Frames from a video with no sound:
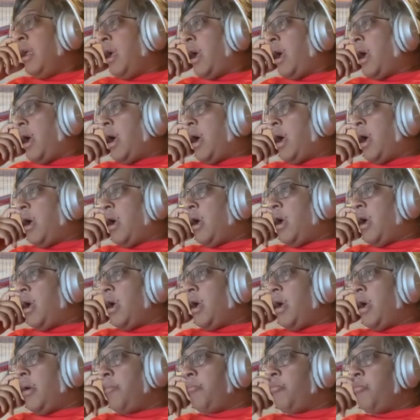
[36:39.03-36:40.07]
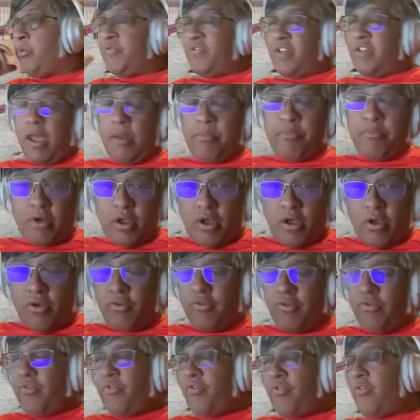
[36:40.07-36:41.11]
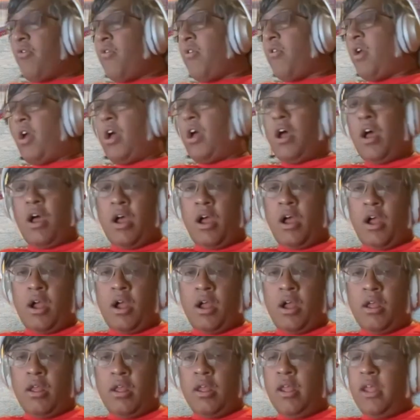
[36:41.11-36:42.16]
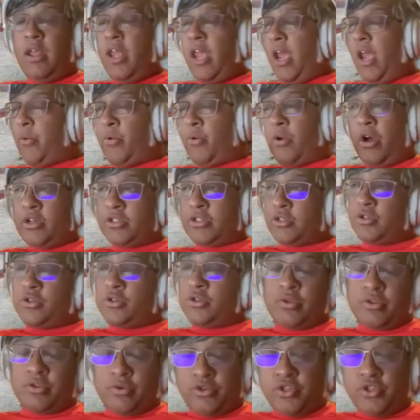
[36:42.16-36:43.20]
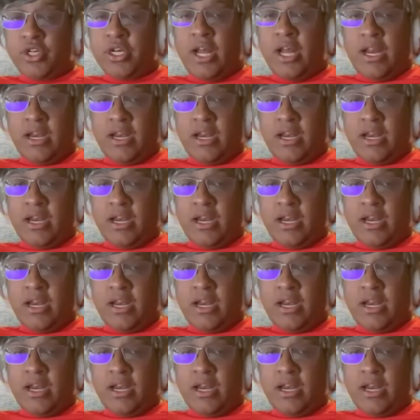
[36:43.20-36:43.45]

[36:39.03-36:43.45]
with the embryos, and we'll also do it through gene